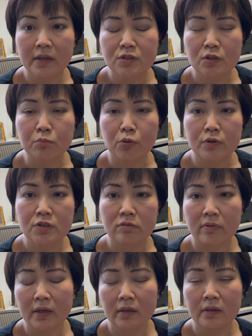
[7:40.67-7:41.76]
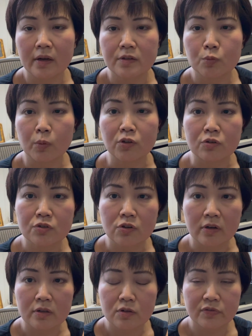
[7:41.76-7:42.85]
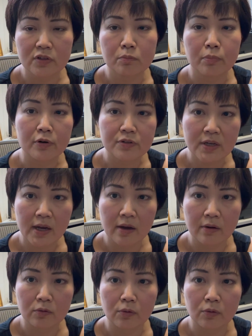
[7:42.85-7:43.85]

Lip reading: It's important to recognize when you're starting to feel burnt out